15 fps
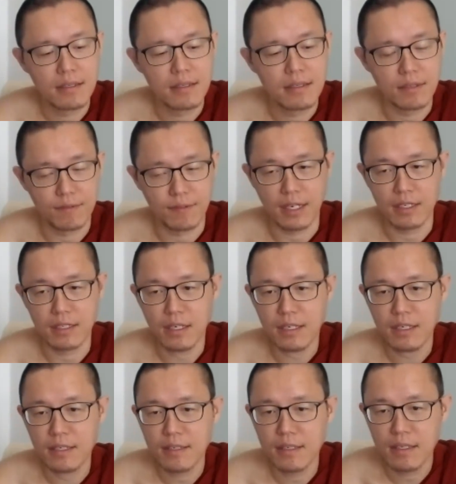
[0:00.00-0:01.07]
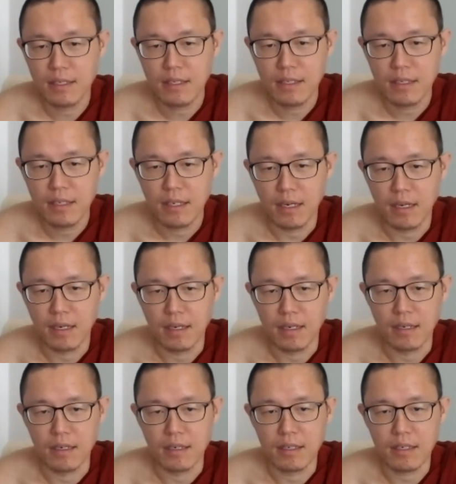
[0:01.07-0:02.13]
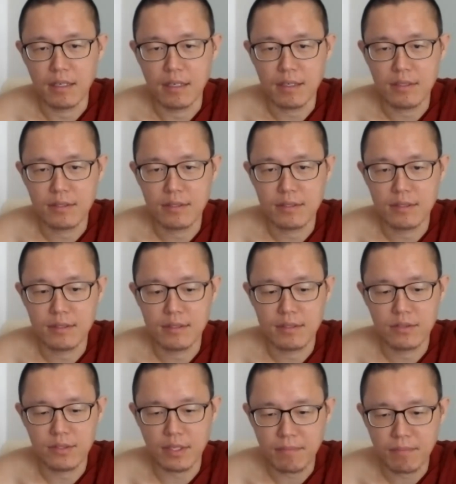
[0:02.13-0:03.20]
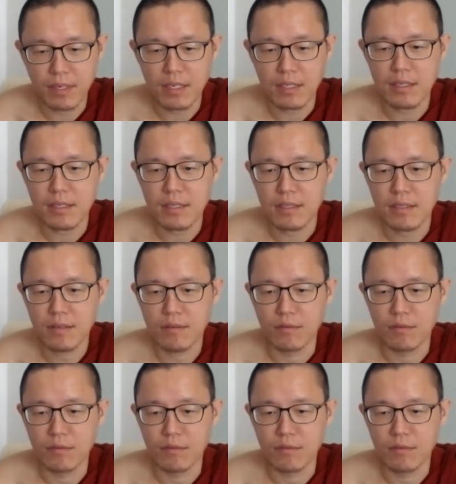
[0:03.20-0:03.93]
nirvana, it is simply